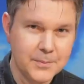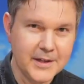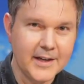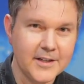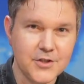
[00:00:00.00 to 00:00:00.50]

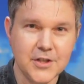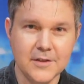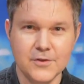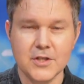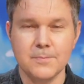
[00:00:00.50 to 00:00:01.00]
be
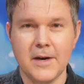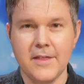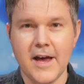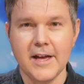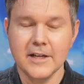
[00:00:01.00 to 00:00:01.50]
achieved just by
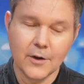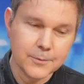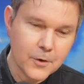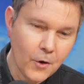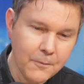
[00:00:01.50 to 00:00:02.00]
that. Now,
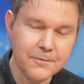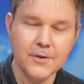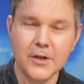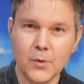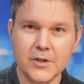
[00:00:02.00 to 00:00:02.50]

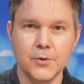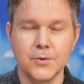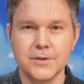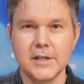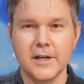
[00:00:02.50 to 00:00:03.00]
hopefully what
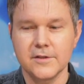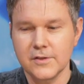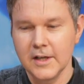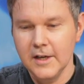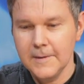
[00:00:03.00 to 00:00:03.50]
Google
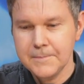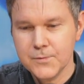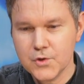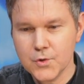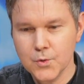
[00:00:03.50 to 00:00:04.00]
does
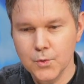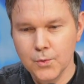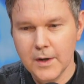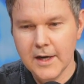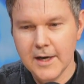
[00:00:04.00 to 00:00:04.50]

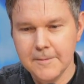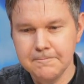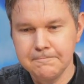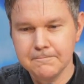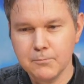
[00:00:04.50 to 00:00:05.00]
to
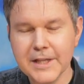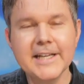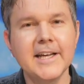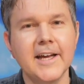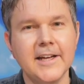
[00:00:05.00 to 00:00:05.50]

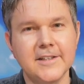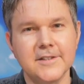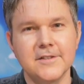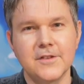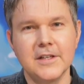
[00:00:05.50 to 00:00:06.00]
placate
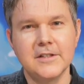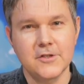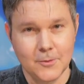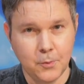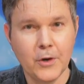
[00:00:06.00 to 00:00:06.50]
the
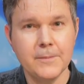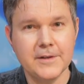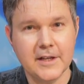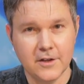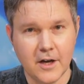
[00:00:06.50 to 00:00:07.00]

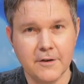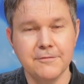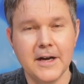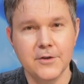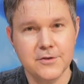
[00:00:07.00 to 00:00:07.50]
disappointment that a lot of
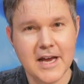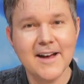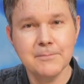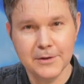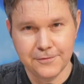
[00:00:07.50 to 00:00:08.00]
founders
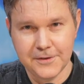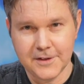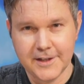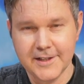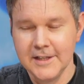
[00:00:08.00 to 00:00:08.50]
have been
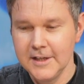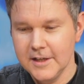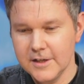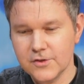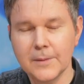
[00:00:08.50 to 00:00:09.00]
feeling
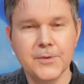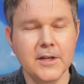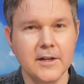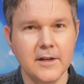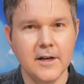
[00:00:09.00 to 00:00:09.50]
is
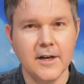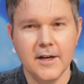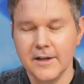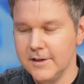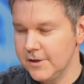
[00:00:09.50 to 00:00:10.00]
something
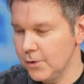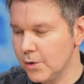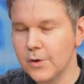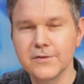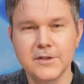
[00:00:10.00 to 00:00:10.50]

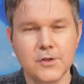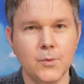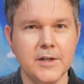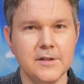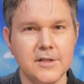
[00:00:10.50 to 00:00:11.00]
equivalent to
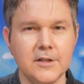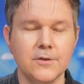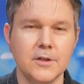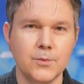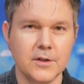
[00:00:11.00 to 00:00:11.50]
what
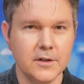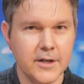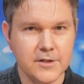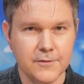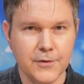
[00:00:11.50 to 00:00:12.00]
Nintendo did with the
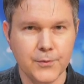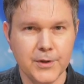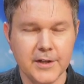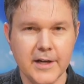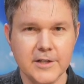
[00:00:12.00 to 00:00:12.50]
launch of the
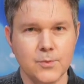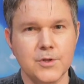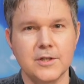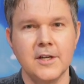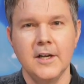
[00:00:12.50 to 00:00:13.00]
3DS,
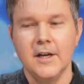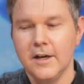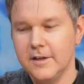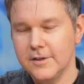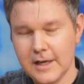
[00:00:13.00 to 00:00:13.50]
which,
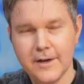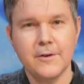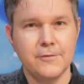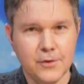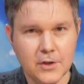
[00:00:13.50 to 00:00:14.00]

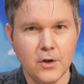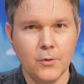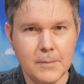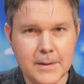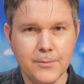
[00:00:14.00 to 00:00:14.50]
if you can all
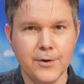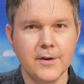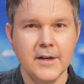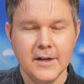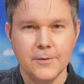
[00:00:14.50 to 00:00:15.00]

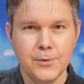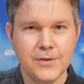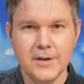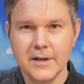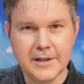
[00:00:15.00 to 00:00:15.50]
remember,
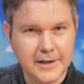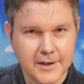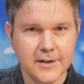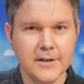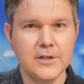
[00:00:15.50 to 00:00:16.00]
within a
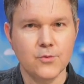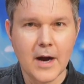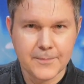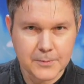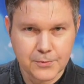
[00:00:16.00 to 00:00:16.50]
year they
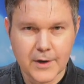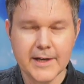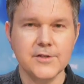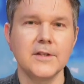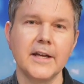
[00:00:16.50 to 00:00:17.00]
dropped the
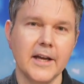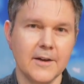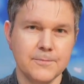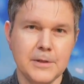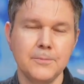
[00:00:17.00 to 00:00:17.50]
price and they
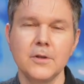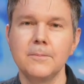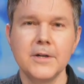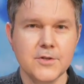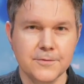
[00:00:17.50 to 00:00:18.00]
gave people a
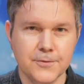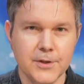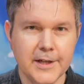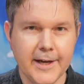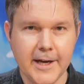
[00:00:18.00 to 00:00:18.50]
bunch of
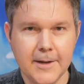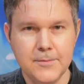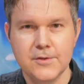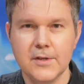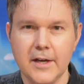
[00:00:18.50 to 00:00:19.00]
free
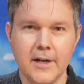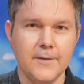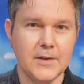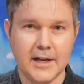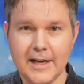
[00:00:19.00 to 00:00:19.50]
games
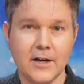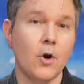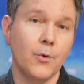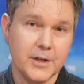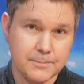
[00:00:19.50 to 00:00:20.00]
that had
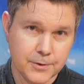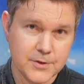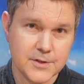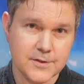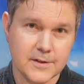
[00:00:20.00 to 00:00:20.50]
already
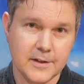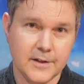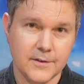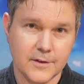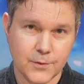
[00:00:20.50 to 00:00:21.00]
purchased
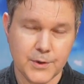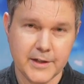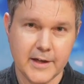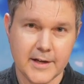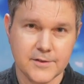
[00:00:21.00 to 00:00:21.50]
the
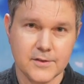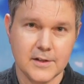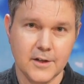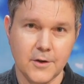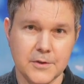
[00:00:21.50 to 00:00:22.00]
3DS,
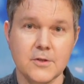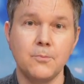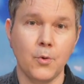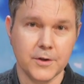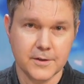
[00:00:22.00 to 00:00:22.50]
and
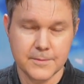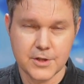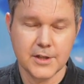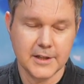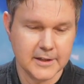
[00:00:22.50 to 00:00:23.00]
supported the
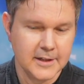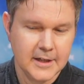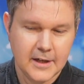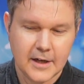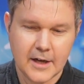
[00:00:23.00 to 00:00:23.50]
machine.
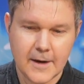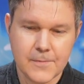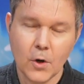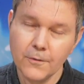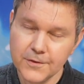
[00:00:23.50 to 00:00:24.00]

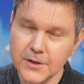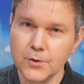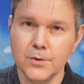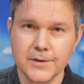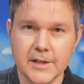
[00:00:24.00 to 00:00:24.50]
Hopefully
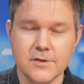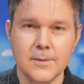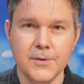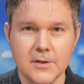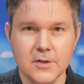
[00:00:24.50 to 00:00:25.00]
Google does
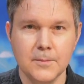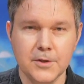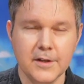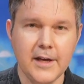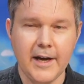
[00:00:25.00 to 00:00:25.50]
something
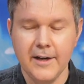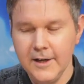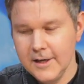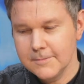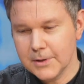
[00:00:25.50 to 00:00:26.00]
similar to that.
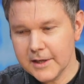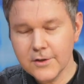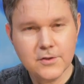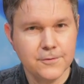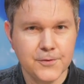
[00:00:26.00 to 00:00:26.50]
But I
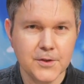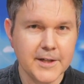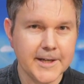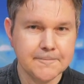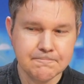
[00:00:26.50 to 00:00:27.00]
also feel
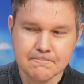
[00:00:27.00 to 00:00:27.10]
like